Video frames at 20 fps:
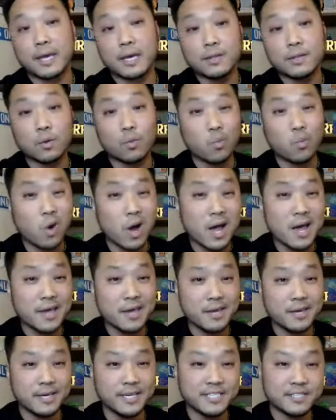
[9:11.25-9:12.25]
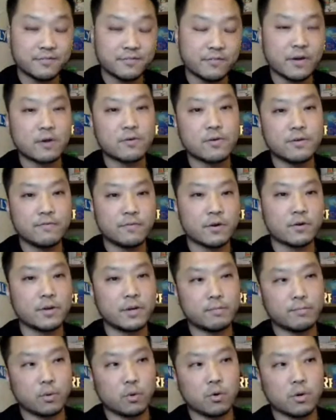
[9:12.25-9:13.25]
And the why is very, very
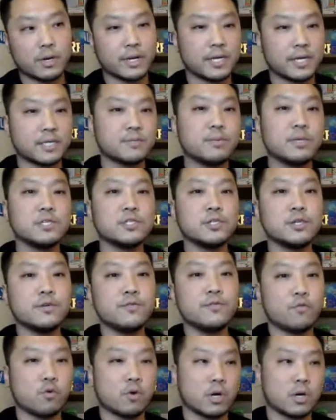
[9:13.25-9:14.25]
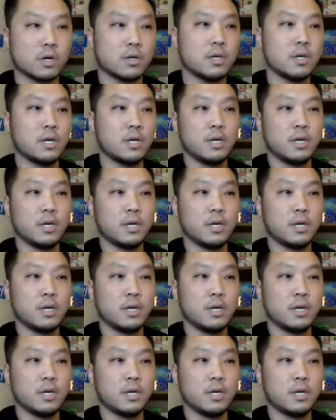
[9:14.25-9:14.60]
important, especially for